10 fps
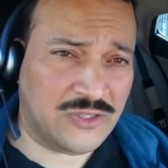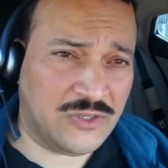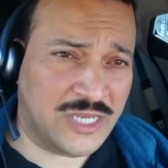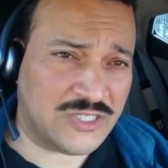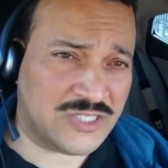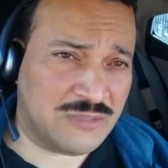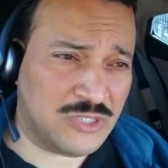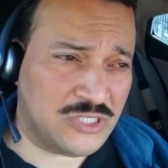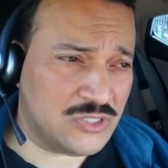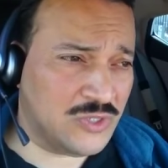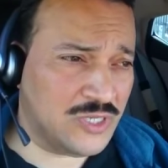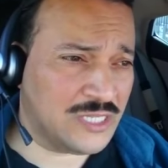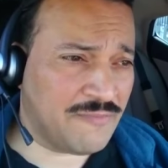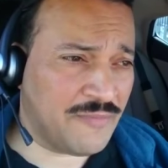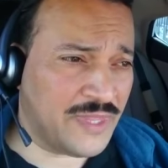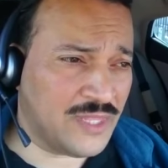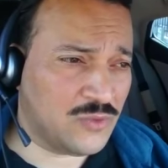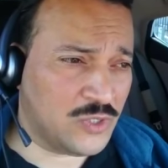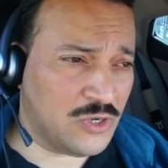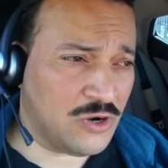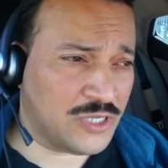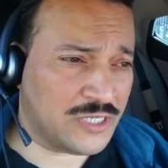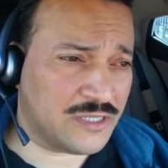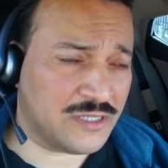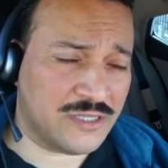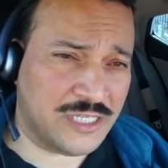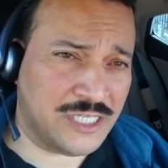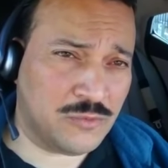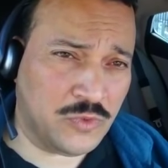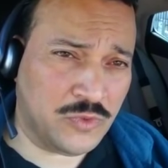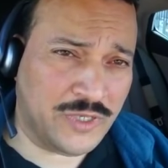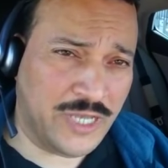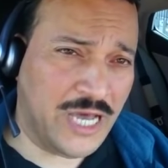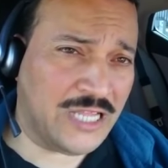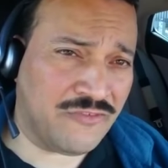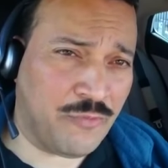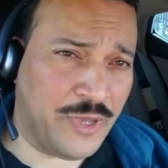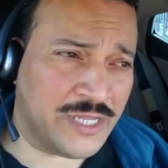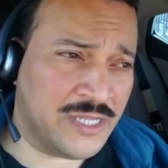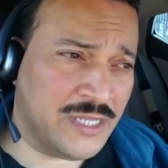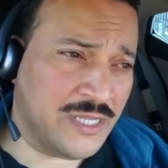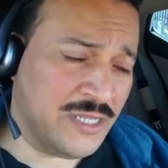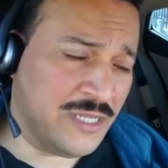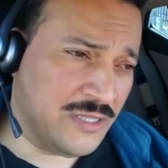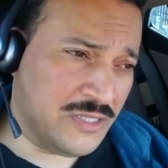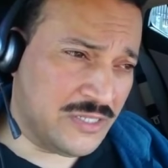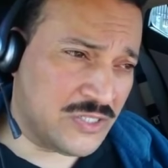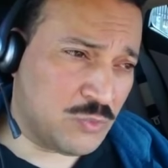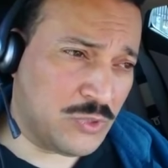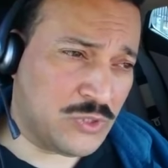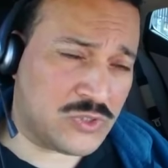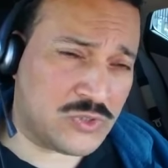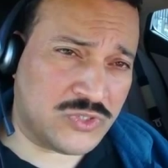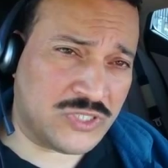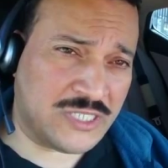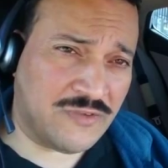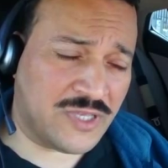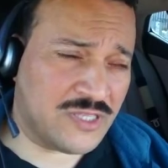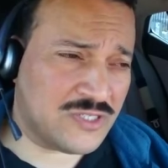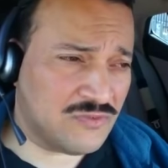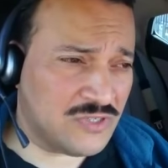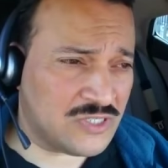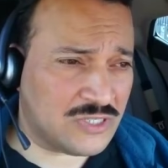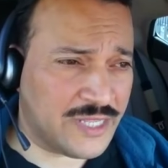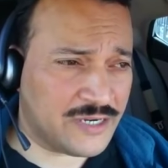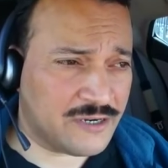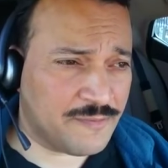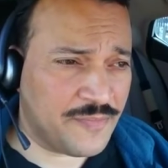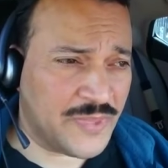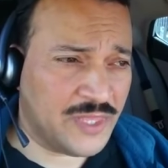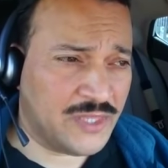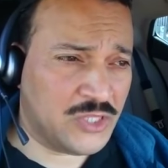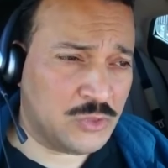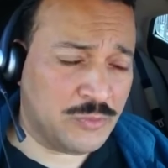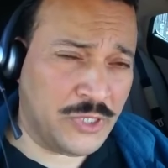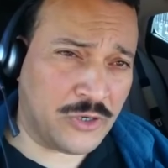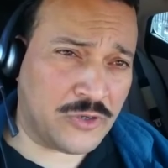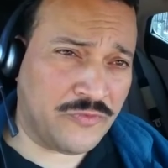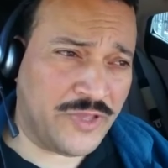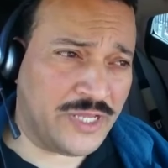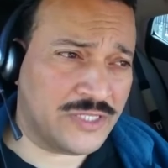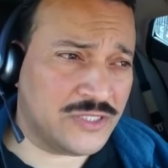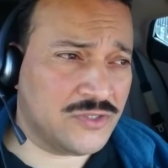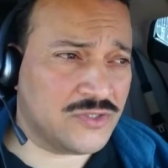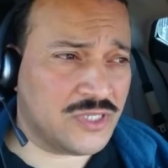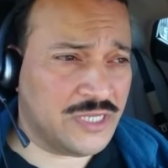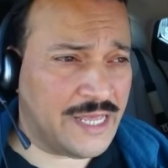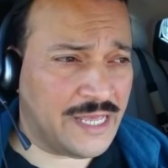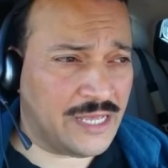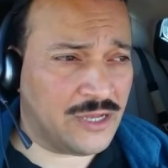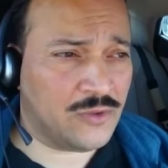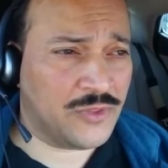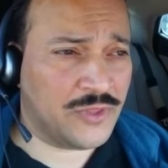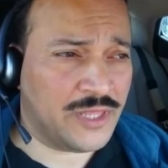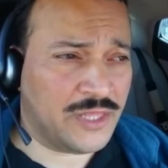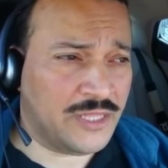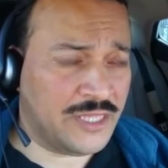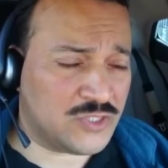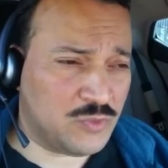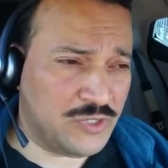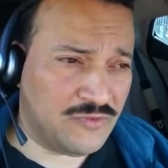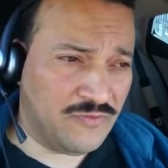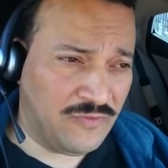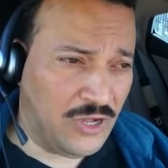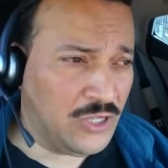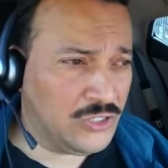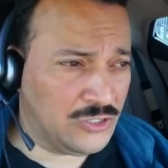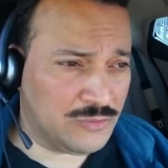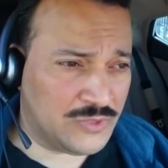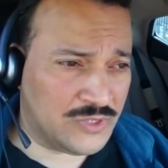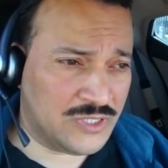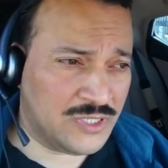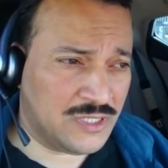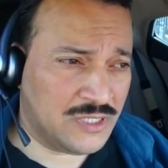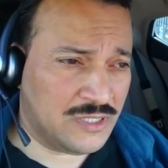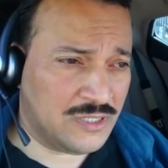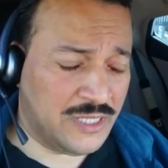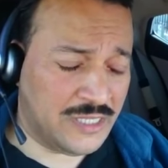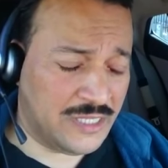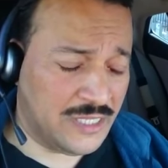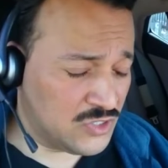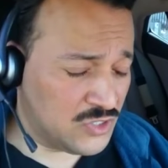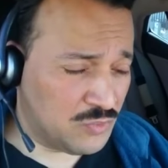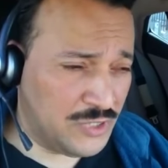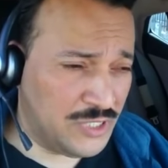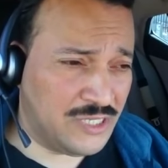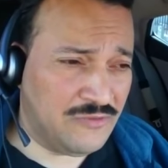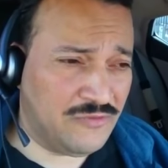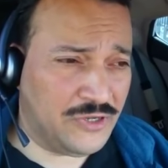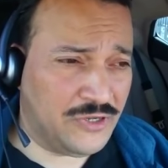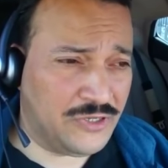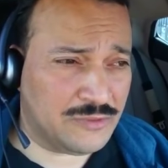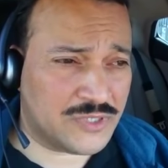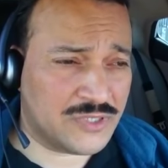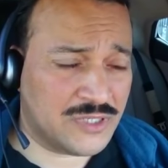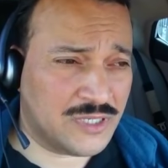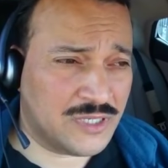you guys see me doing regarding the Hebrew alphabet, the spiritual significance of each letter, the numerical values, and how they speak volumes, and they are speaking volumes.